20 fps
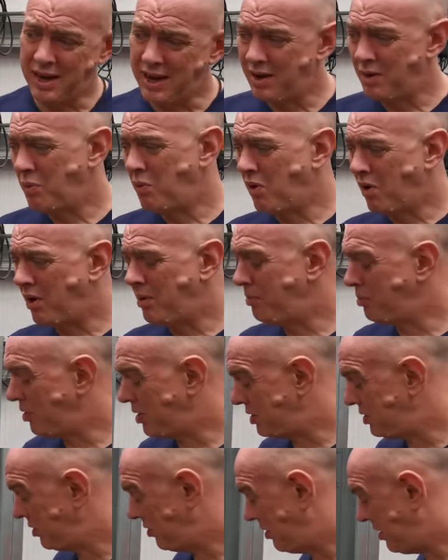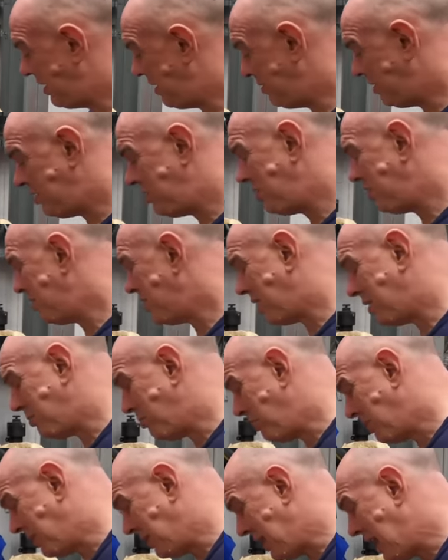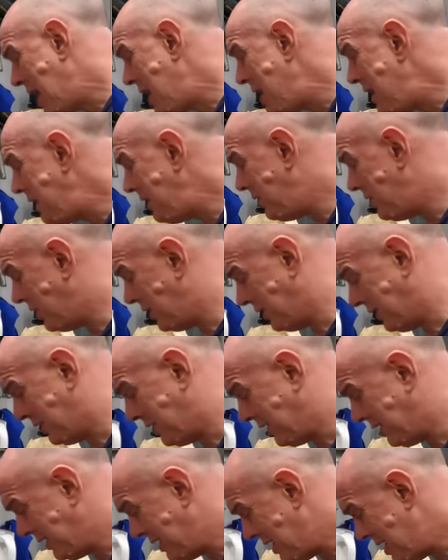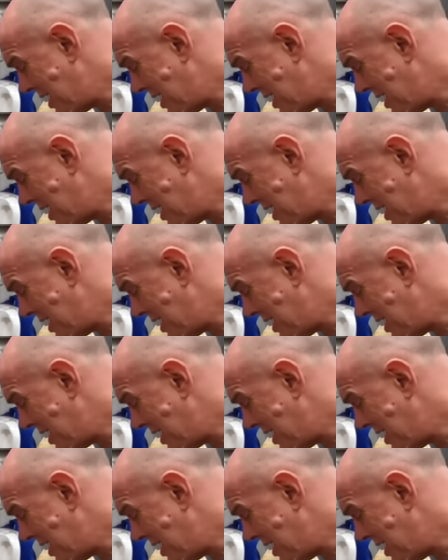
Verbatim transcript: and getting a wire brush on it. And it just takes bloody ages,